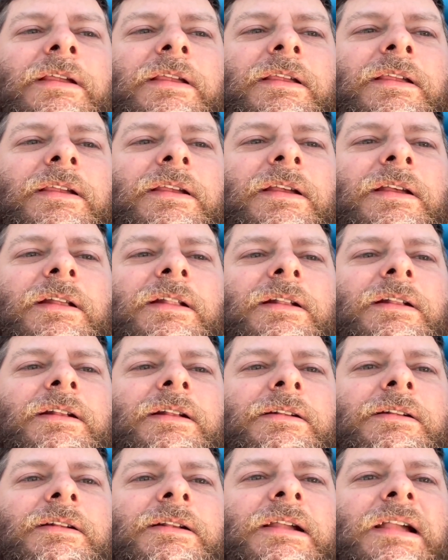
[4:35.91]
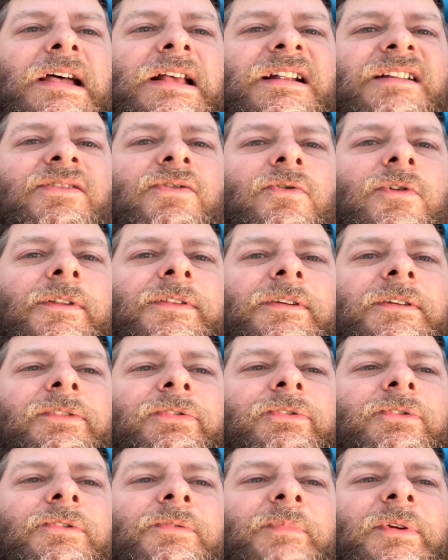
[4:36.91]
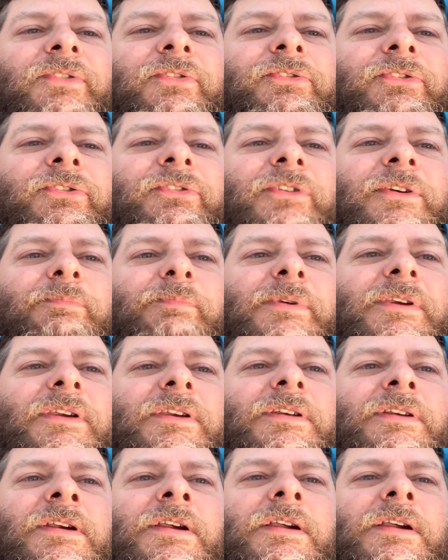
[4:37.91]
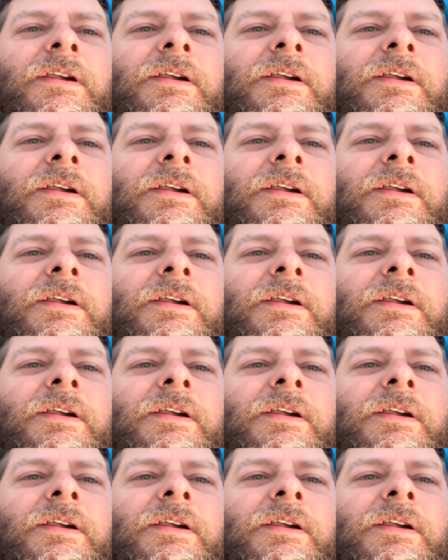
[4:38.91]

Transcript: in kind of northeastern Mississippi,